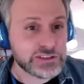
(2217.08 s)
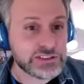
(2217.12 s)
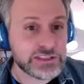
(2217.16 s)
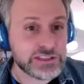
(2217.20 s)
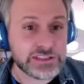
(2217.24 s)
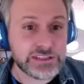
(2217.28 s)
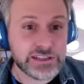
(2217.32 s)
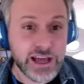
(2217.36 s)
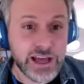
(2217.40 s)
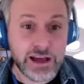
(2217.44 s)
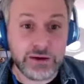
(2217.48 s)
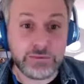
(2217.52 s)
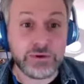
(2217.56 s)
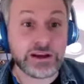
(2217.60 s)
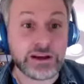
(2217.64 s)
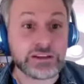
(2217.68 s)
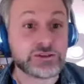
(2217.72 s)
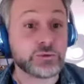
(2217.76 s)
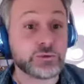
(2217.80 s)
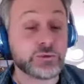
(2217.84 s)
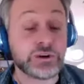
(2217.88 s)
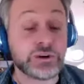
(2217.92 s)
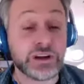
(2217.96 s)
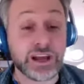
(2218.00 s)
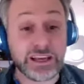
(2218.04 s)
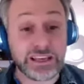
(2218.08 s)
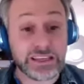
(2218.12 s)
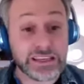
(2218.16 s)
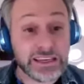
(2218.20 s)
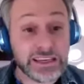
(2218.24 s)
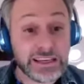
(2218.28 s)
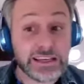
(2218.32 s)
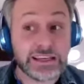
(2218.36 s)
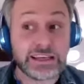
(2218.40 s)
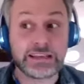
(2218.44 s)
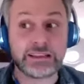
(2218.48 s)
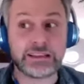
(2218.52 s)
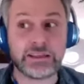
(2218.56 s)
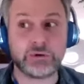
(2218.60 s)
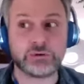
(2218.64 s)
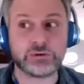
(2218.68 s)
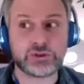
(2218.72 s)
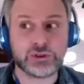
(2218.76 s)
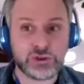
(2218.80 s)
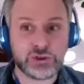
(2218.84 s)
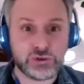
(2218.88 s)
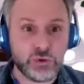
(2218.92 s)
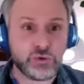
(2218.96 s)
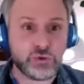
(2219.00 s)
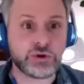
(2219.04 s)
This is not right. So we're not getting those
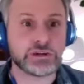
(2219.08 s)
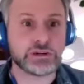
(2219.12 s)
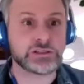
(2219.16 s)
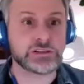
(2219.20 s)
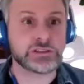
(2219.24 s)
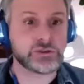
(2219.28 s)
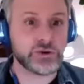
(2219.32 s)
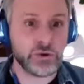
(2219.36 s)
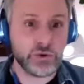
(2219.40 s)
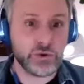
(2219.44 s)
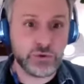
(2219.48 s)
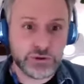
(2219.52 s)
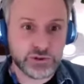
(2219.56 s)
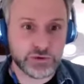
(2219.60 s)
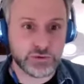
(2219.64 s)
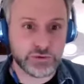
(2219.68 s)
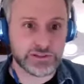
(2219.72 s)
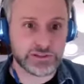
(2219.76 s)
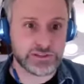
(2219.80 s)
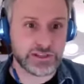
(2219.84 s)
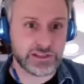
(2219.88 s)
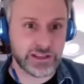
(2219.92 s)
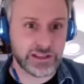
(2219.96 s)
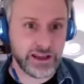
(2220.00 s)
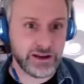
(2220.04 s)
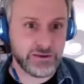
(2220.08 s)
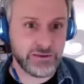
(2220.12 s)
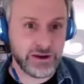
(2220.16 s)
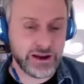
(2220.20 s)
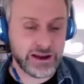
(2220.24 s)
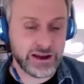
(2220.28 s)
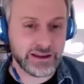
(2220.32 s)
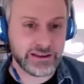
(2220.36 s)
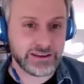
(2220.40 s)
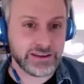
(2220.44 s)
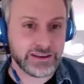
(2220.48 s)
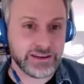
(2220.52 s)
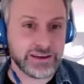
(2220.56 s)
stories told to us in that way.